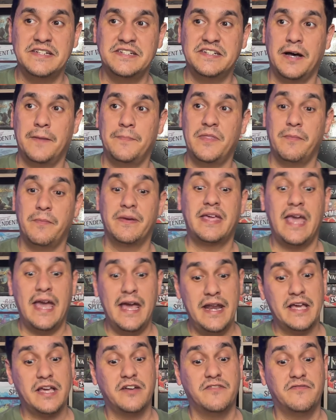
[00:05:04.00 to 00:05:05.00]
um, the
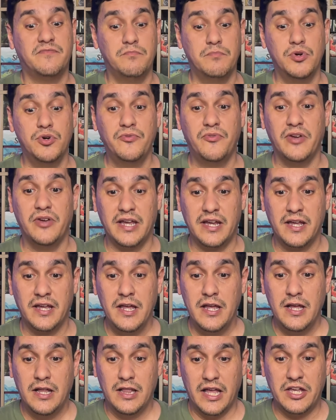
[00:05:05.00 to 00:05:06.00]
mechanic of moving,
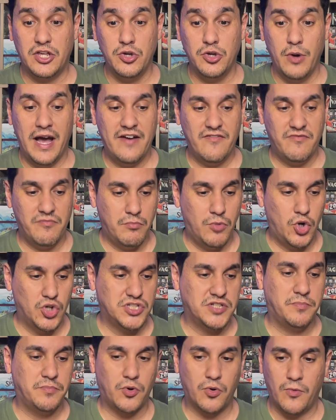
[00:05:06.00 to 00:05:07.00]
like you have
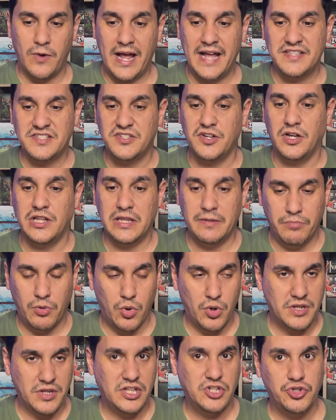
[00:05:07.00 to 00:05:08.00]
multiple rats on the
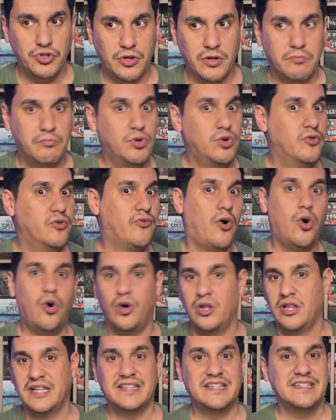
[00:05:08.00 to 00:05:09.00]
board that you can move
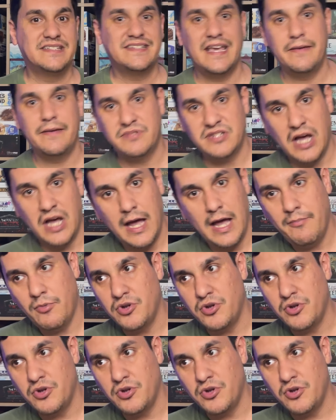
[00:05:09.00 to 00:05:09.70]
all at the same time,